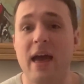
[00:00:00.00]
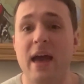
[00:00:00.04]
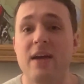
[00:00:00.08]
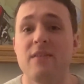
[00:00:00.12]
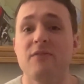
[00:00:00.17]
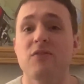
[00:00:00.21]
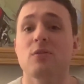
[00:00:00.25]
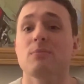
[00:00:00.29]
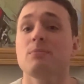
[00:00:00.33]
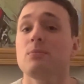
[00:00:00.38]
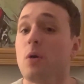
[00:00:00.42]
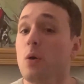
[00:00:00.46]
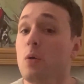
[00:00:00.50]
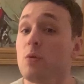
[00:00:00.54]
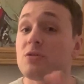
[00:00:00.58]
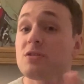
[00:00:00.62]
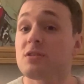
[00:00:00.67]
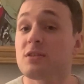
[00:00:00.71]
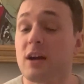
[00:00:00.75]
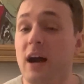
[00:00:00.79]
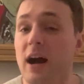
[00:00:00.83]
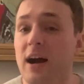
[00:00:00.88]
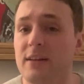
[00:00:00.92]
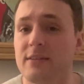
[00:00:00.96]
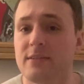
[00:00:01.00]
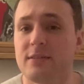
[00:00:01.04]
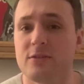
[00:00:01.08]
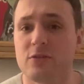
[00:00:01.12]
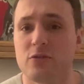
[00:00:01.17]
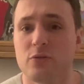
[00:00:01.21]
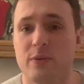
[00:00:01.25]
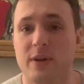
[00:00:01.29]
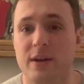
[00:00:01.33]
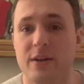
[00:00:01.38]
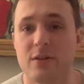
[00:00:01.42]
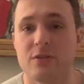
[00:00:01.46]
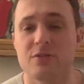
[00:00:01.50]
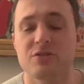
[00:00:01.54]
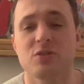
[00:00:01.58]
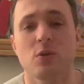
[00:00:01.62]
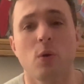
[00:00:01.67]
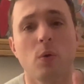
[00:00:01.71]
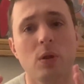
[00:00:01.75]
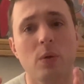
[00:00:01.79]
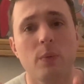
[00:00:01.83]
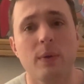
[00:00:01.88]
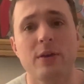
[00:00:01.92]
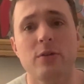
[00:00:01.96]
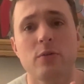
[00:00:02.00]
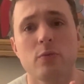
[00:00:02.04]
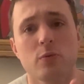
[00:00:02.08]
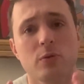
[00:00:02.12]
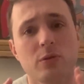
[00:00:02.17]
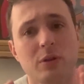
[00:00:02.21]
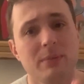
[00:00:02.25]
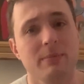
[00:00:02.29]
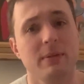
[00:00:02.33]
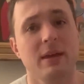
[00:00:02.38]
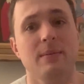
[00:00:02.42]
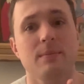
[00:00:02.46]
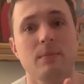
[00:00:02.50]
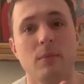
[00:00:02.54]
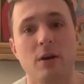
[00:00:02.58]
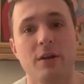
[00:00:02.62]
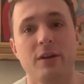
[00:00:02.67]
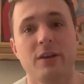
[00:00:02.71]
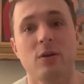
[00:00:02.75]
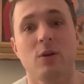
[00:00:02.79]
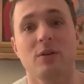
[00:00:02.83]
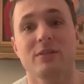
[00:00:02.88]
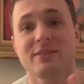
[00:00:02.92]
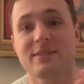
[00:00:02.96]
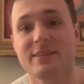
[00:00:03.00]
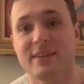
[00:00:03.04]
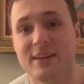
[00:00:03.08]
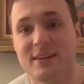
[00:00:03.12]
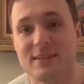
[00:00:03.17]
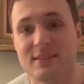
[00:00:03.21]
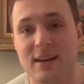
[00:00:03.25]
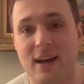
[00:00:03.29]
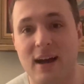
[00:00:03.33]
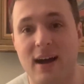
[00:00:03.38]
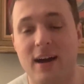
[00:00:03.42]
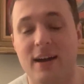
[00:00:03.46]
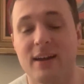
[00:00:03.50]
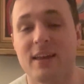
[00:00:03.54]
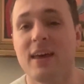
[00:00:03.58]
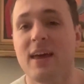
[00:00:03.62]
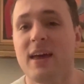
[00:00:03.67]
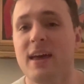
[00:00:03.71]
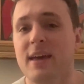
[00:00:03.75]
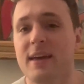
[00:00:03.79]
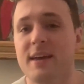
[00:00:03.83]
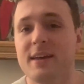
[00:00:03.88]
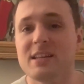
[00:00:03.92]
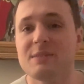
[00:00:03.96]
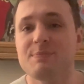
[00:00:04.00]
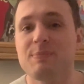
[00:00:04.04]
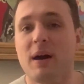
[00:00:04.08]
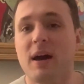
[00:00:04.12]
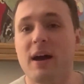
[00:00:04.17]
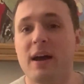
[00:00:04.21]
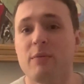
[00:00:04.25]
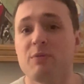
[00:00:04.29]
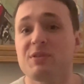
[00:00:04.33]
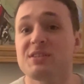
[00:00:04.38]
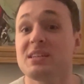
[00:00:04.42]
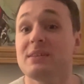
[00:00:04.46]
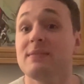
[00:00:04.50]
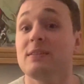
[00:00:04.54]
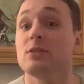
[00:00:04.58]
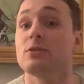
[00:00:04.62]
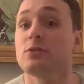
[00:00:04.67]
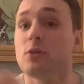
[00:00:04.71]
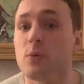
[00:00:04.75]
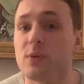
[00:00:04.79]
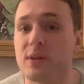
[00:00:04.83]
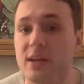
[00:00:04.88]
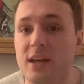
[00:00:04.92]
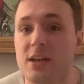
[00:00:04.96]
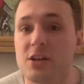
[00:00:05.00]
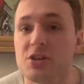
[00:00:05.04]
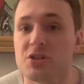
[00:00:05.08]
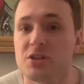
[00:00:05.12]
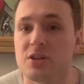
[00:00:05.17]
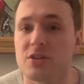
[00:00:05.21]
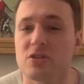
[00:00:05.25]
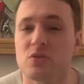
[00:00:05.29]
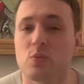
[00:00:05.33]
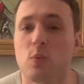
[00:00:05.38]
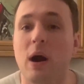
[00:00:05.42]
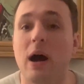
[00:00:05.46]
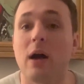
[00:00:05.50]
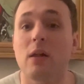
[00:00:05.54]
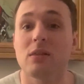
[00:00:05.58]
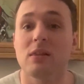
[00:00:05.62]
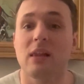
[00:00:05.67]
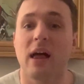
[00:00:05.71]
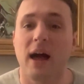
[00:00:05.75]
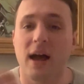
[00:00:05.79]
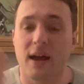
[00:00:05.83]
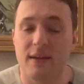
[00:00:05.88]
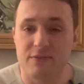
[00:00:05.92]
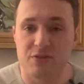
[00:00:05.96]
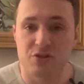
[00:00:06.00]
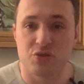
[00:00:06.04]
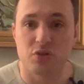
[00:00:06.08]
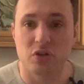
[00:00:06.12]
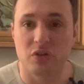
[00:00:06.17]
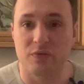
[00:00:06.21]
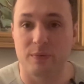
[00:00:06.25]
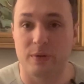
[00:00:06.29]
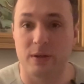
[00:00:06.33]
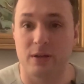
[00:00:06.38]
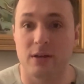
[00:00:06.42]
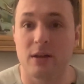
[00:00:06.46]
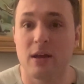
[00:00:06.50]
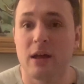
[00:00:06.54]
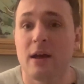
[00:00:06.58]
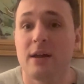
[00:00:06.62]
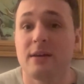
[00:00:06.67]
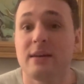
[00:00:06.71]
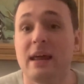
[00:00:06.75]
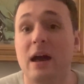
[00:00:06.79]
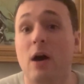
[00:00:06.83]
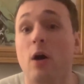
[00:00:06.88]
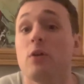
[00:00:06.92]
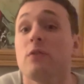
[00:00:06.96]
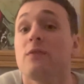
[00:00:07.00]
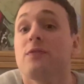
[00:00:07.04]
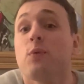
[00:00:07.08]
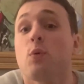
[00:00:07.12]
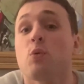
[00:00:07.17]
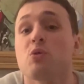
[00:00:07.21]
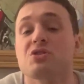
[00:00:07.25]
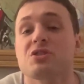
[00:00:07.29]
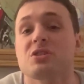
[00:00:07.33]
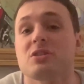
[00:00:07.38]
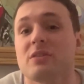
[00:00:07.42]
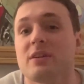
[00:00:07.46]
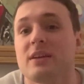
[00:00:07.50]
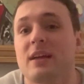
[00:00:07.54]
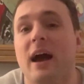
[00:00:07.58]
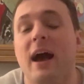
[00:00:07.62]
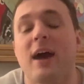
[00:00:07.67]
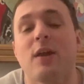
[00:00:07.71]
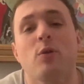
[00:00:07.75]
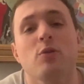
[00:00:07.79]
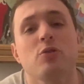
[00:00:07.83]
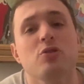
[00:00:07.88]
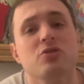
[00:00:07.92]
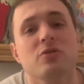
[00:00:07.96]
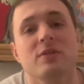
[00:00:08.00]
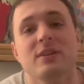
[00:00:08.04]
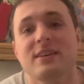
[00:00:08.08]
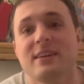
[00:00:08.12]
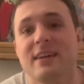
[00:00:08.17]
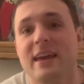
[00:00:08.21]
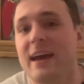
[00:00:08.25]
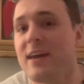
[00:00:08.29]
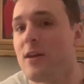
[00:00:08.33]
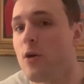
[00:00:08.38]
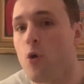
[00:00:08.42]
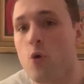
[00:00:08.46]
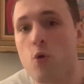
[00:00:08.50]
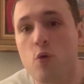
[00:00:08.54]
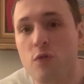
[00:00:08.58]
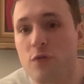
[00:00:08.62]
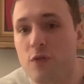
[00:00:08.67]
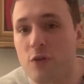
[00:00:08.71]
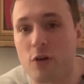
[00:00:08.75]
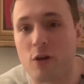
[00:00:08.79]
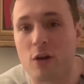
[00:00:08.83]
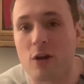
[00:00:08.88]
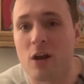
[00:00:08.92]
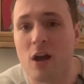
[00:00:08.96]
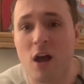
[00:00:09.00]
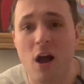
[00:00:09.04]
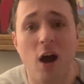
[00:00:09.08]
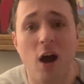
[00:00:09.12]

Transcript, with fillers: And for most content creators, the only way you really make money on TikTok is by receiving donations while live streaming. Now, unfortunately, I don't usually get over